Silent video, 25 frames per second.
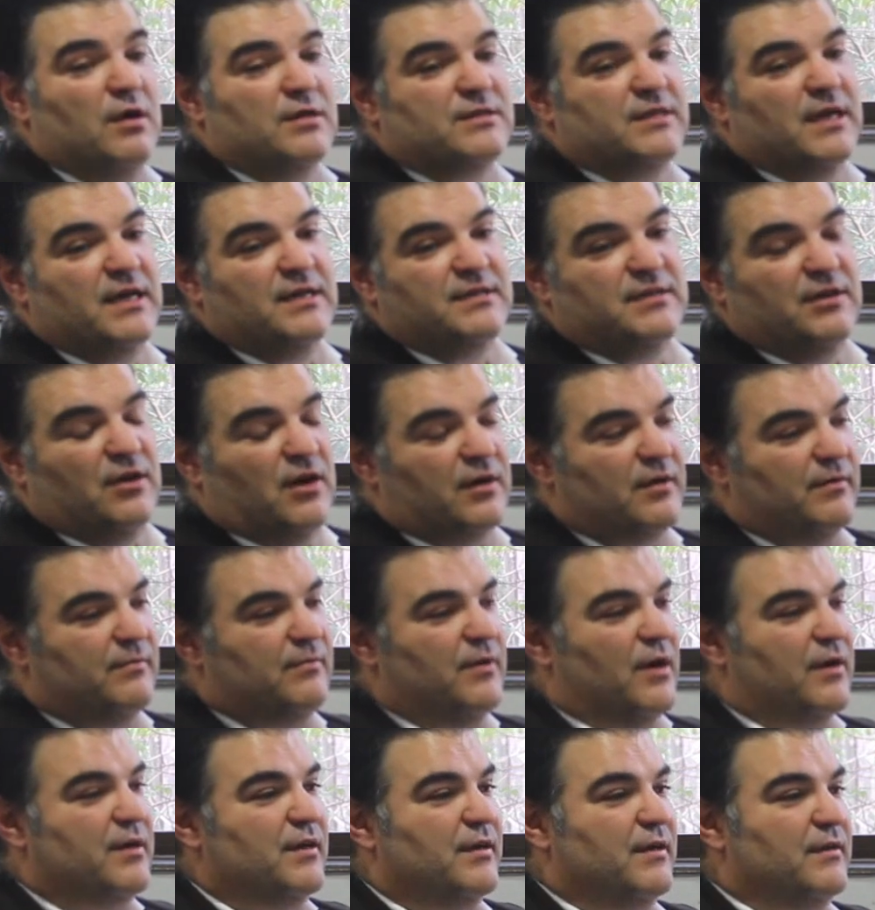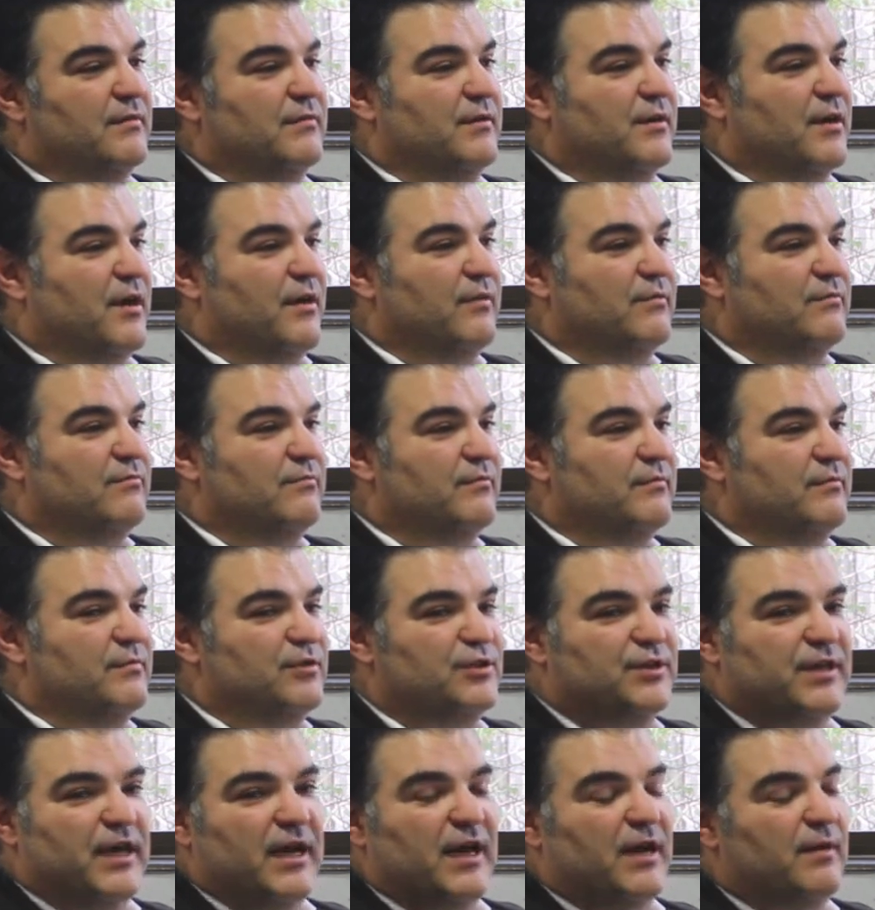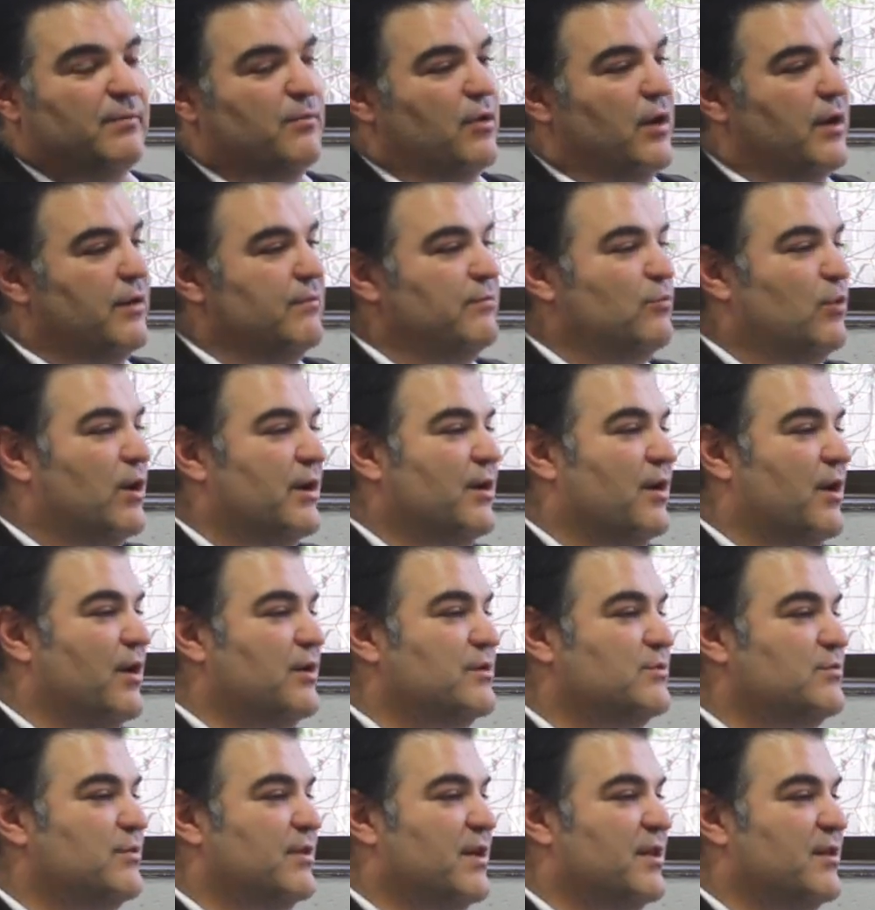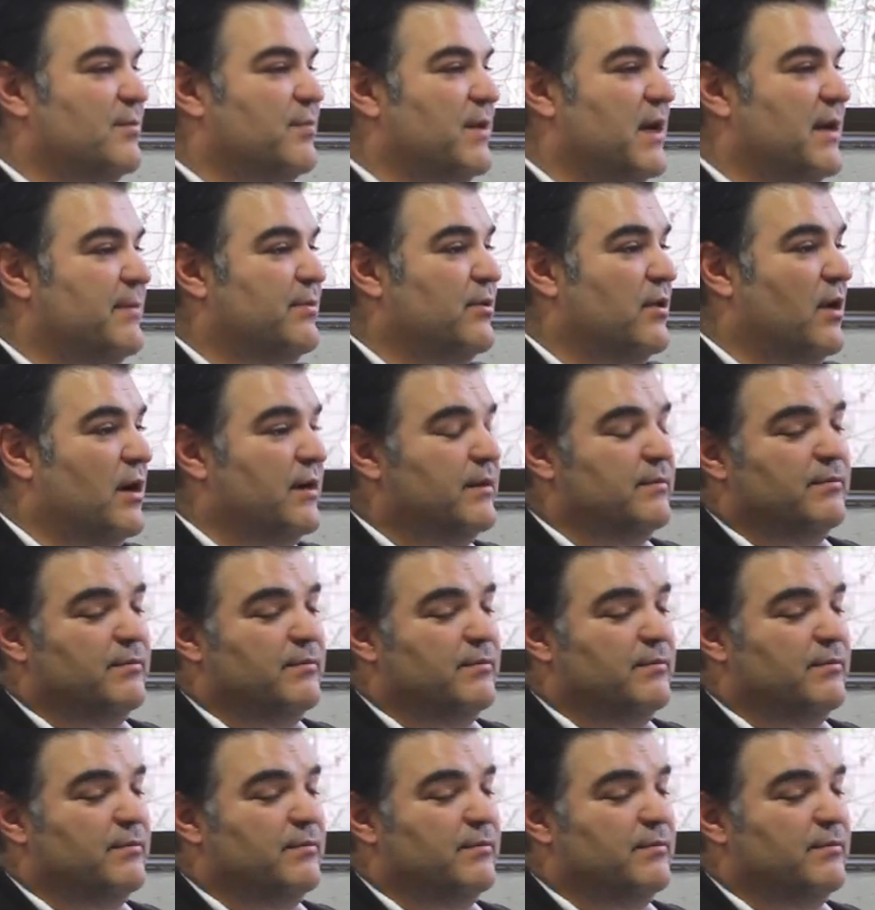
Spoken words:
Well, it's easy. I can share my OneNotes with other people.